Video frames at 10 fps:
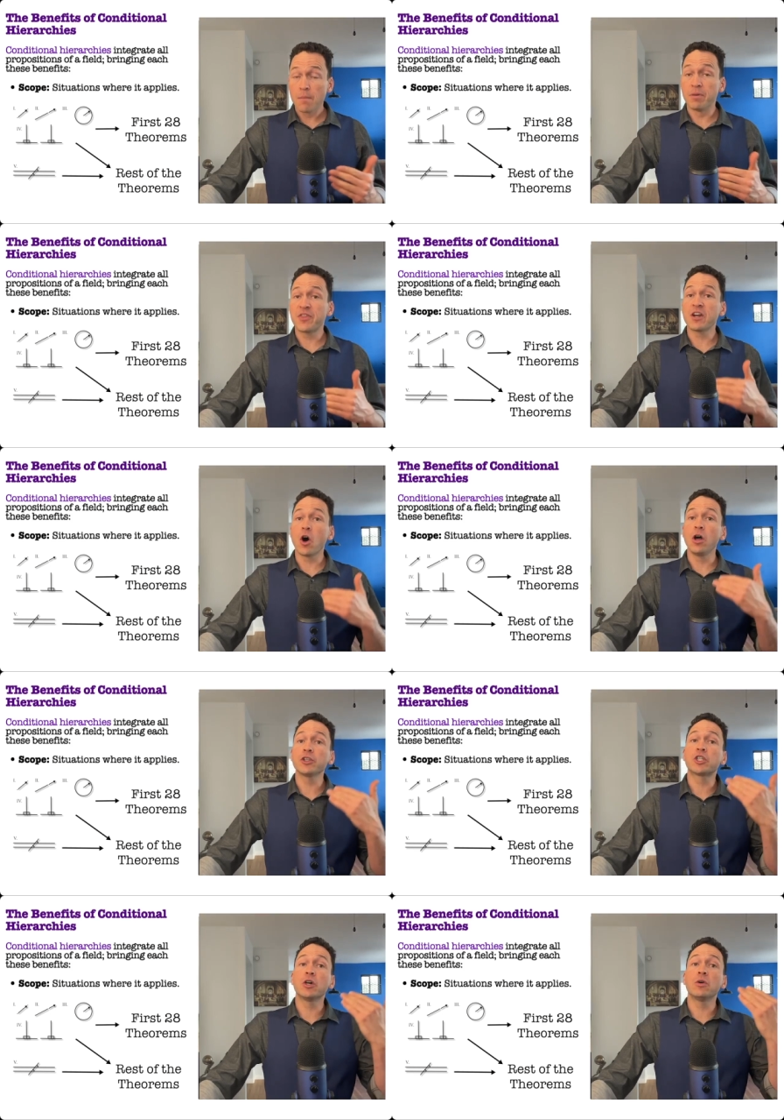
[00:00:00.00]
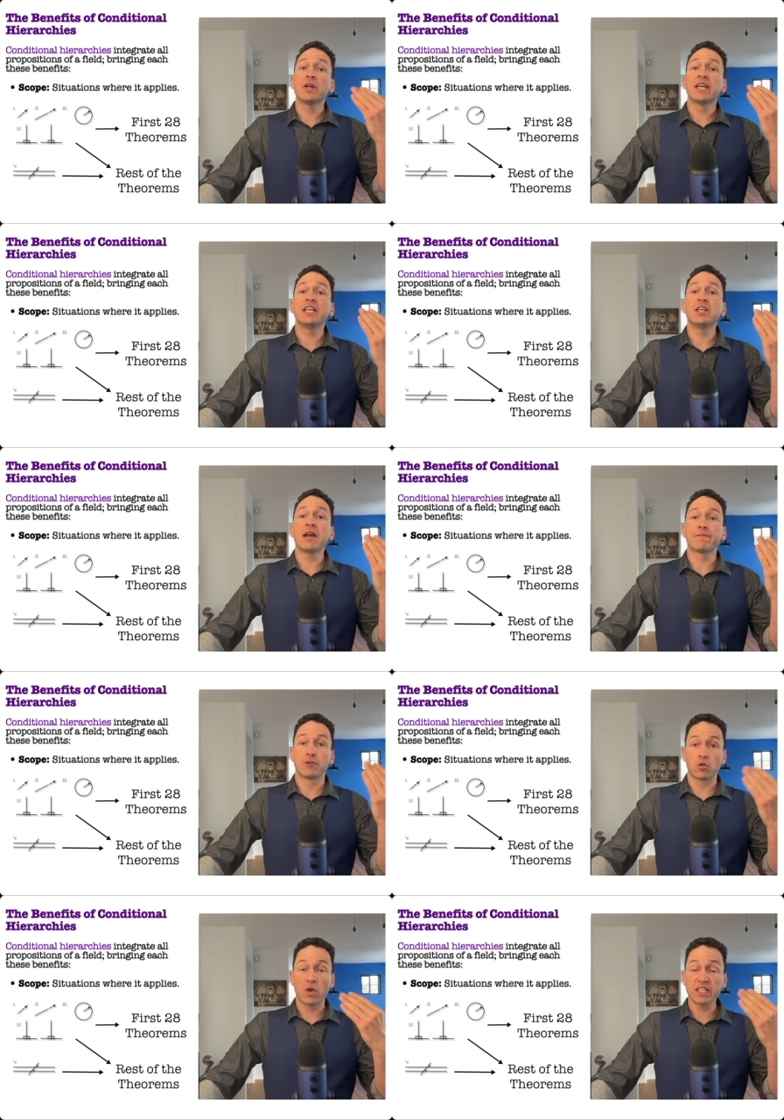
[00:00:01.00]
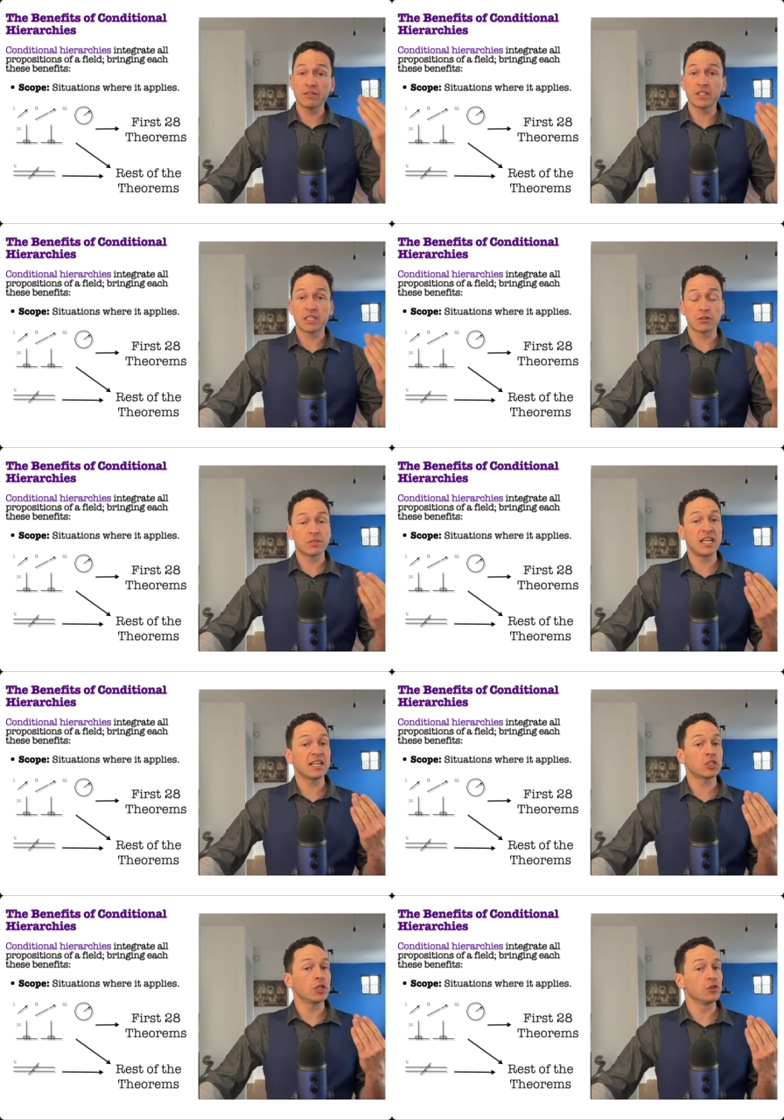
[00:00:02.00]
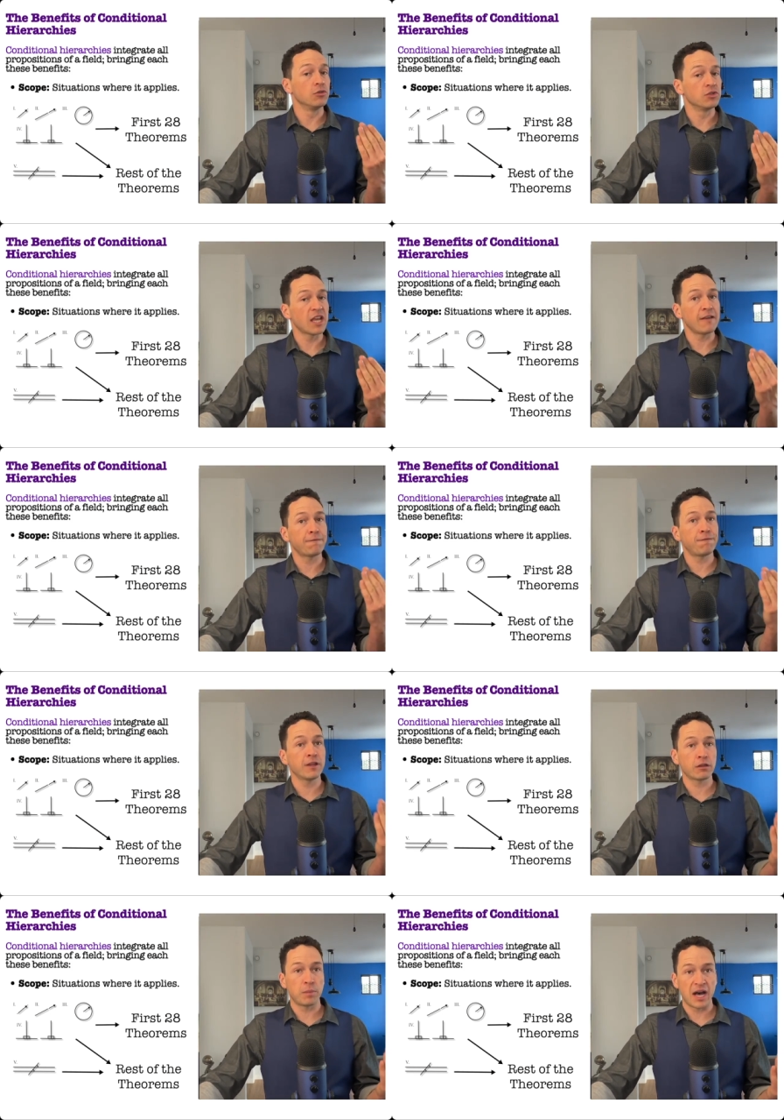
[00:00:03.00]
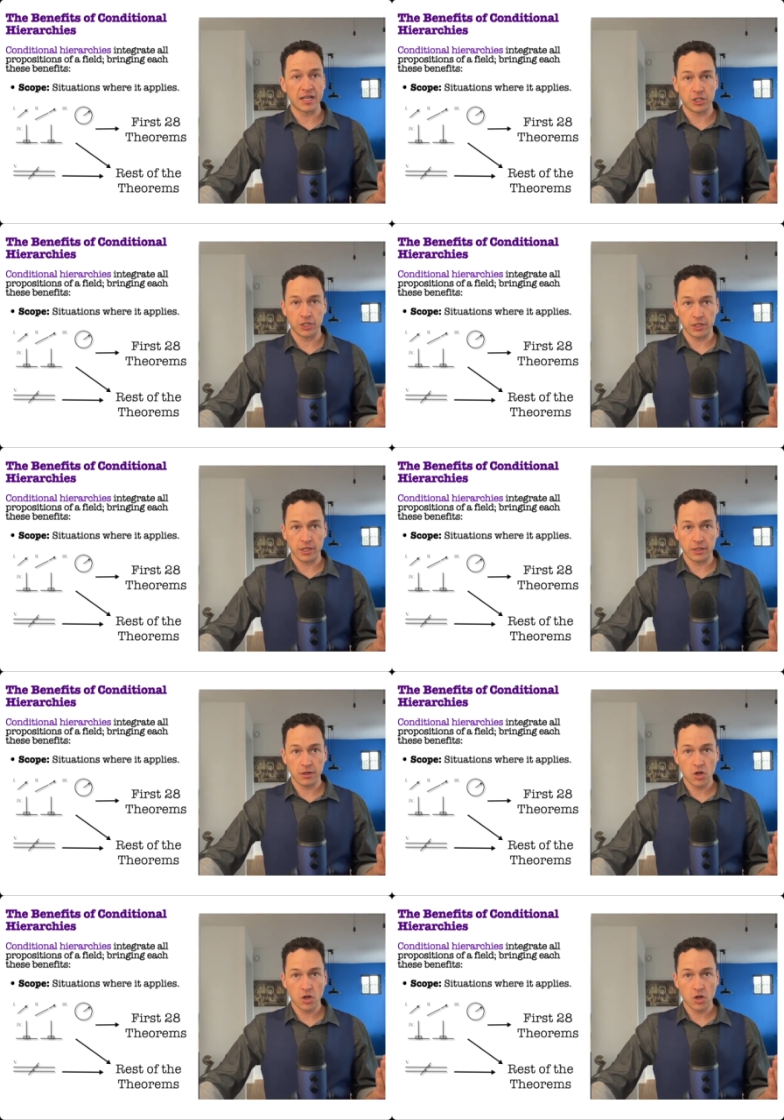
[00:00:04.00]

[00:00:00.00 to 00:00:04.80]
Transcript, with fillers: but then also he for the rest of his theorems he has to use a fifth postulate.